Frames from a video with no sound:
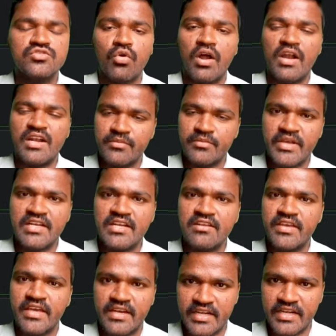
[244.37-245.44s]
So ultimately
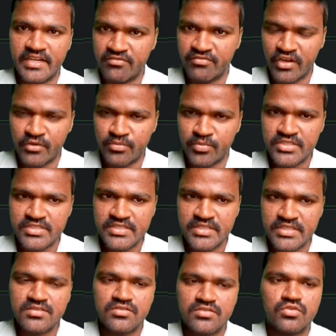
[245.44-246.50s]
we are getting 5
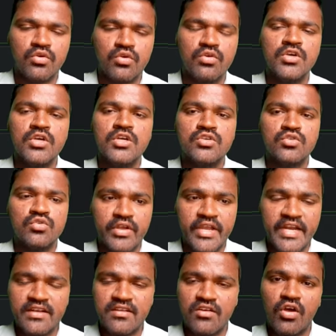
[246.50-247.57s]
positions. So to
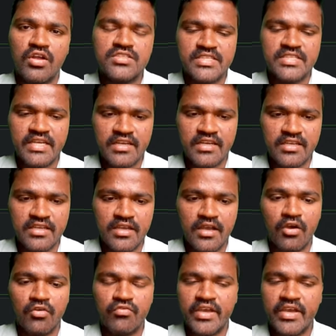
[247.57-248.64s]
get logically
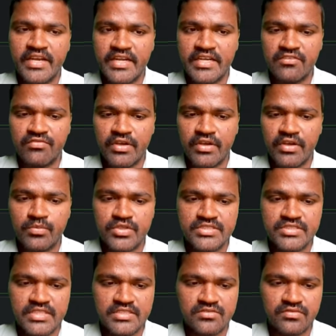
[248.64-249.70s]
how we are getting 5
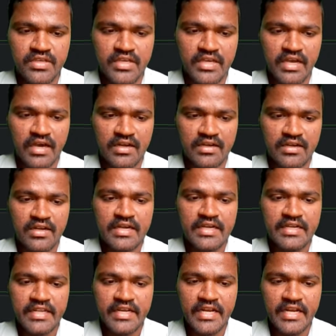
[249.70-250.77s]
positions, are
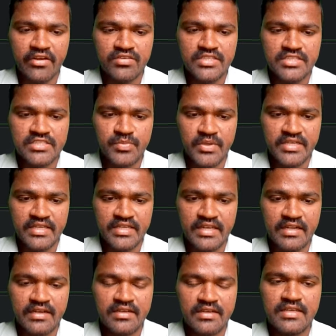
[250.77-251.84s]
derived this
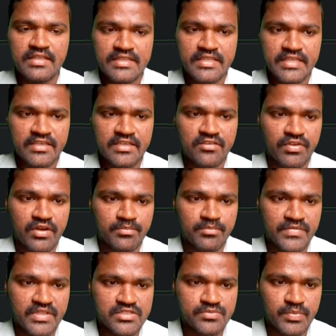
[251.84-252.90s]
particular thing
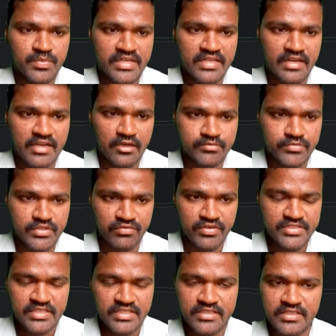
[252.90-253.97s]
from this particular
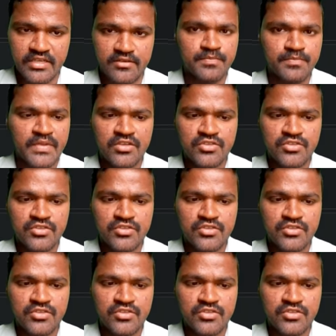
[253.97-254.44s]
observation here.